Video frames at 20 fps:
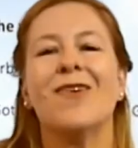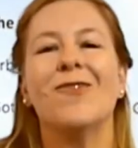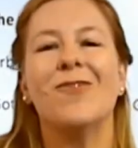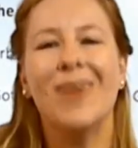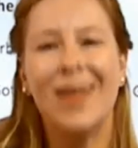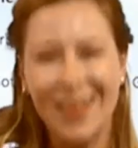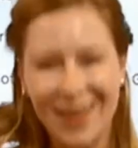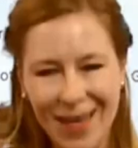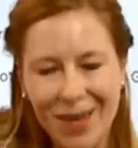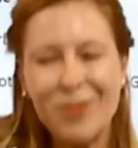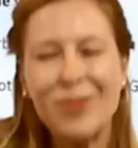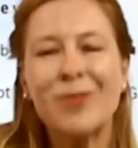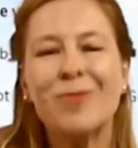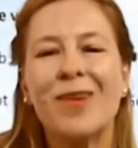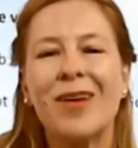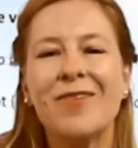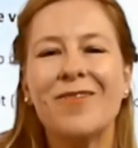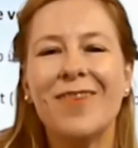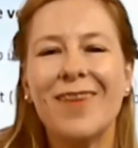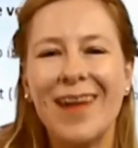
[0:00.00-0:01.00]
Welcome to
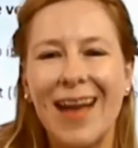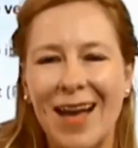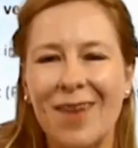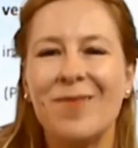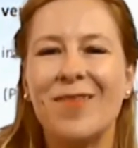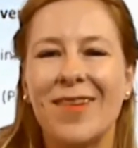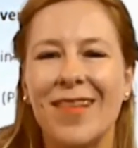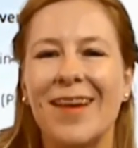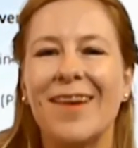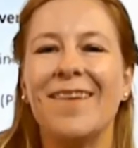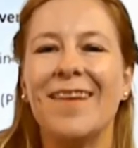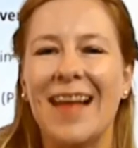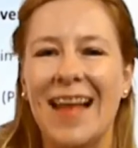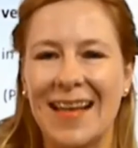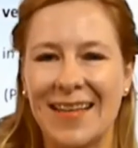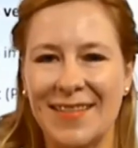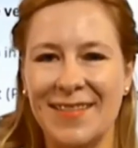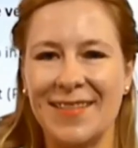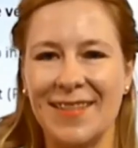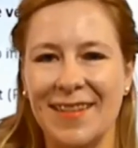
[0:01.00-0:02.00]
my vocabulary
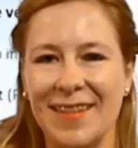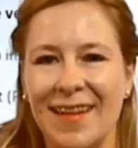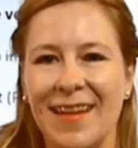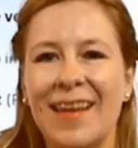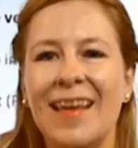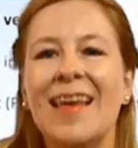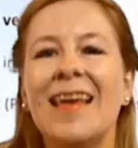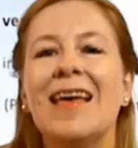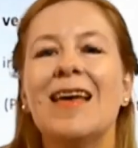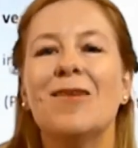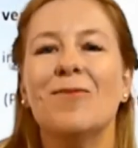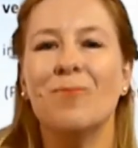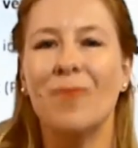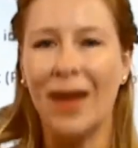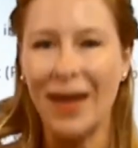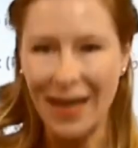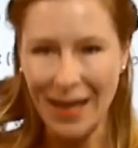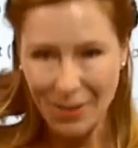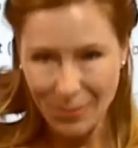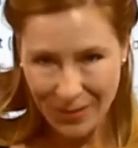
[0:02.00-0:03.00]
lesson.
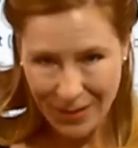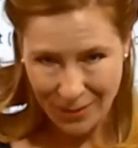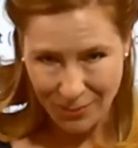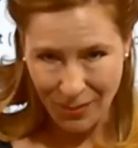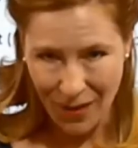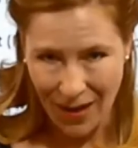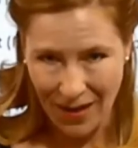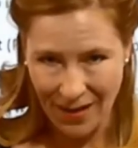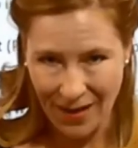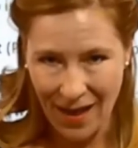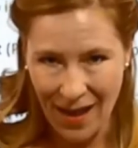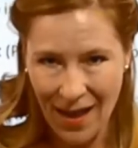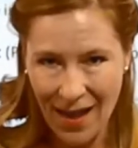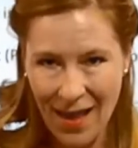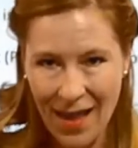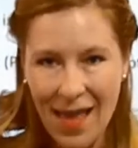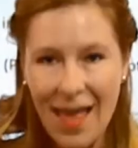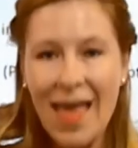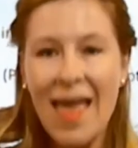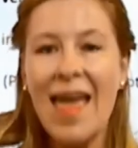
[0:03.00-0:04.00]
My name is Maya,
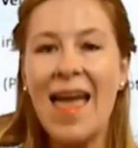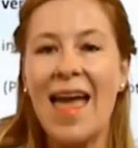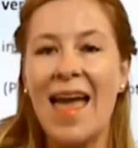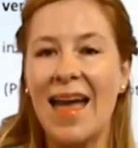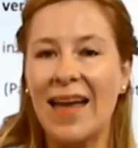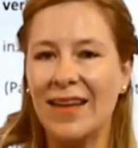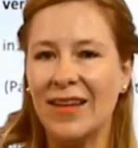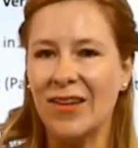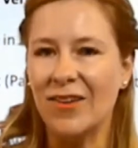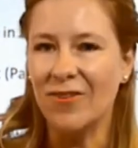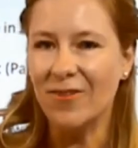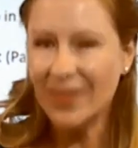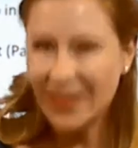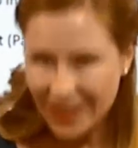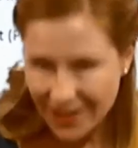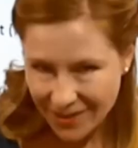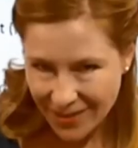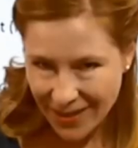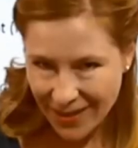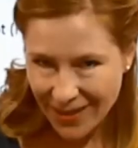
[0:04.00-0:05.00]
and in
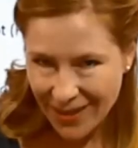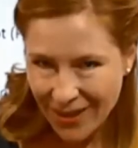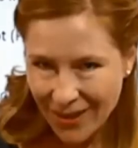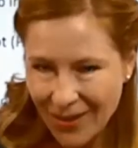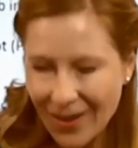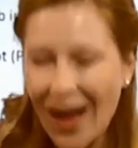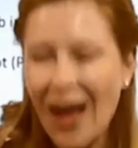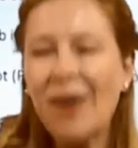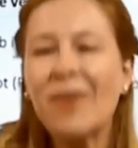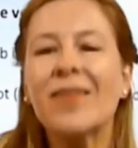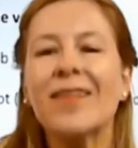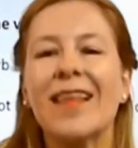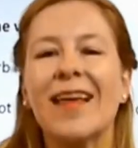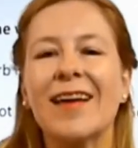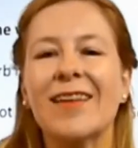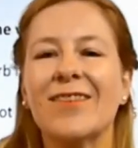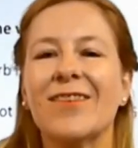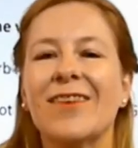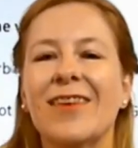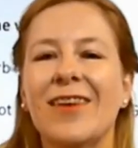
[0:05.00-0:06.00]
this video I would
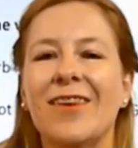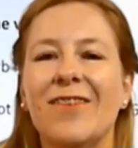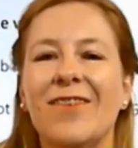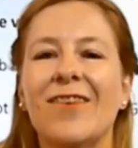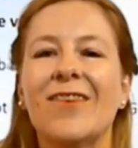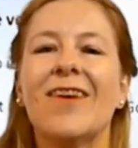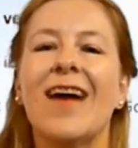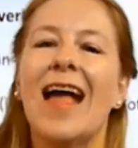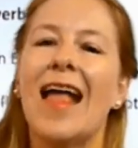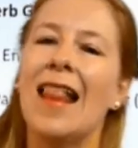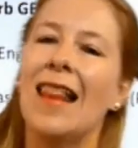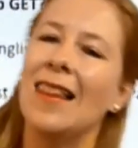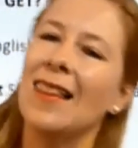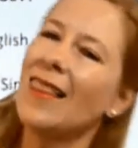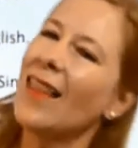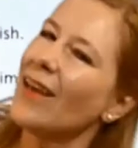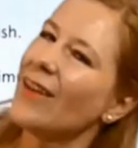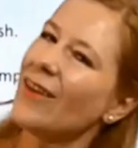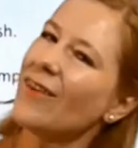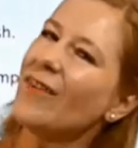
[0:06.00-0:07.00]
like to give you a
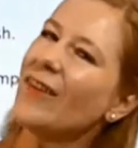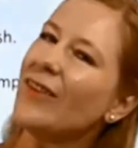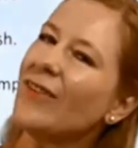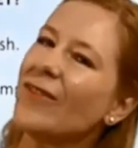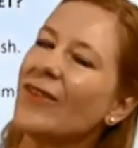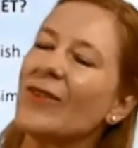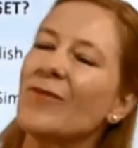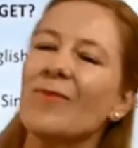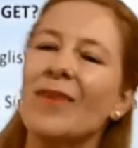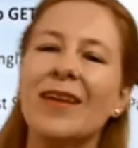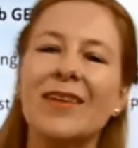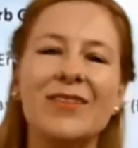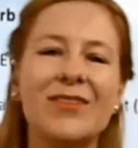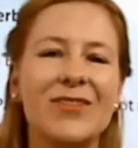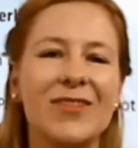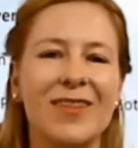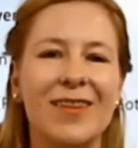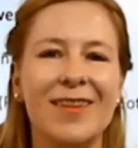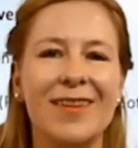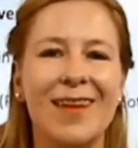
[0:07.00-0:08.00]
lot of
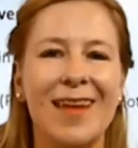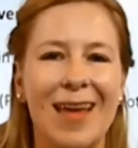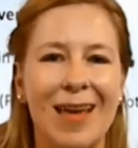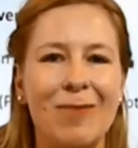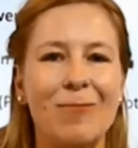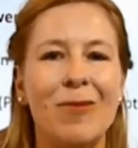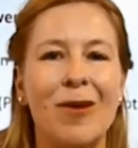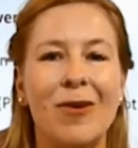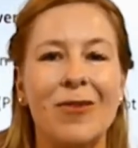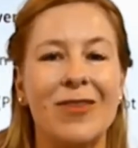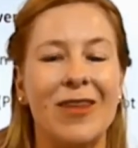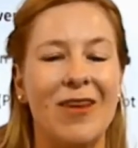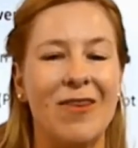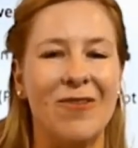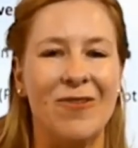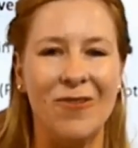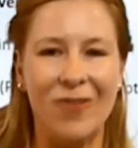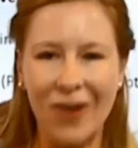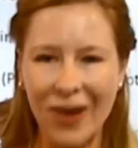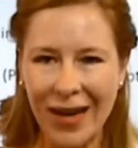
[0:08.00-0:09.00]
information about a
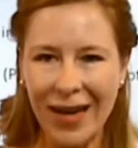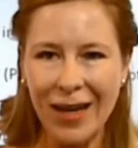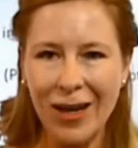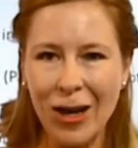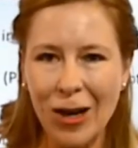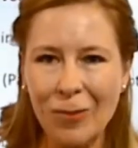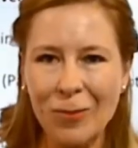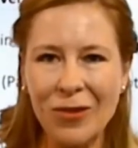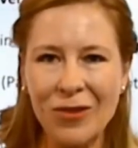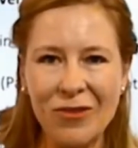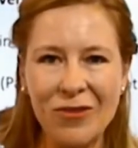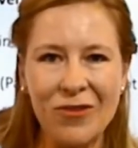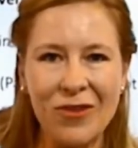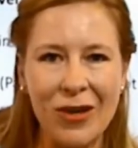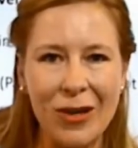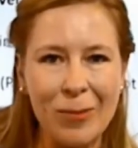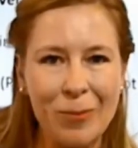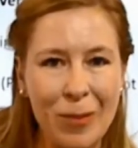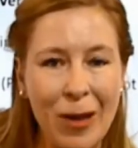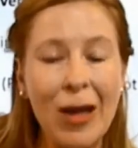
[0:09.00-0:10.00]
very common
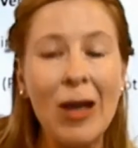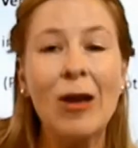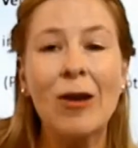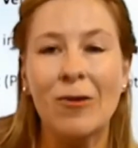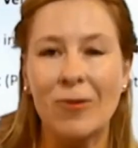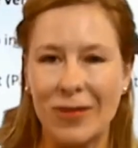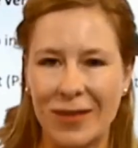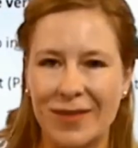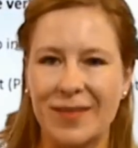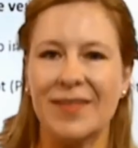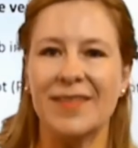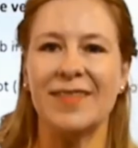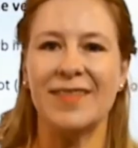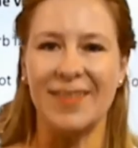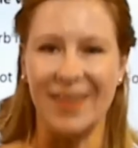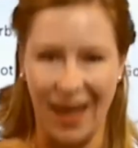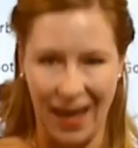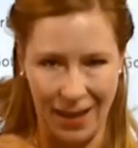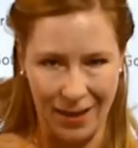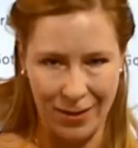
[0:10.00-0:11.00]
verb, which is
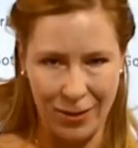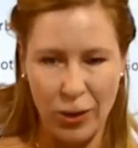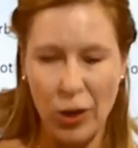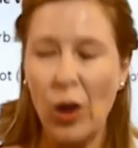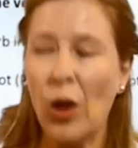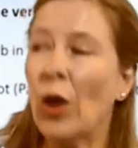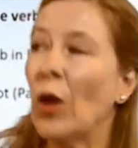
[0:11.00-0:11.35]
get.